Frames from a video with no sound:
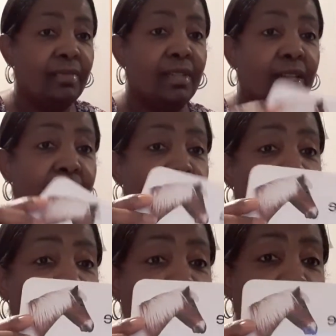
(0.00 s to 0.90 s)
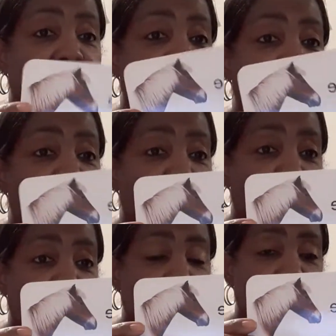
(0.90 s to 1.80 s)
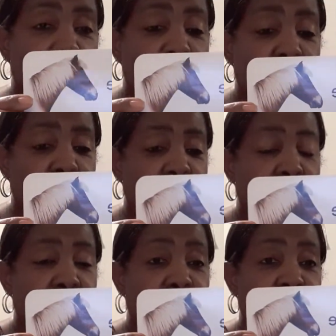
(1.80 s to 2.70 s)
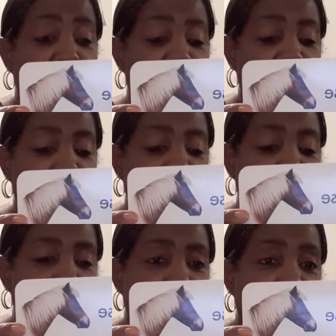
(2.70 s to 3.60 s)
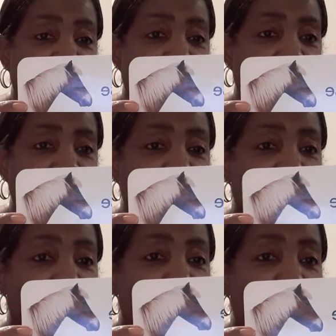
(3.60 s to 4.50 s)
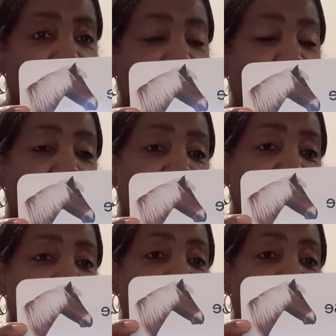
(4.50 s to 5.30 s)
I have a what? A horse. Horses on the farm. Horse help what?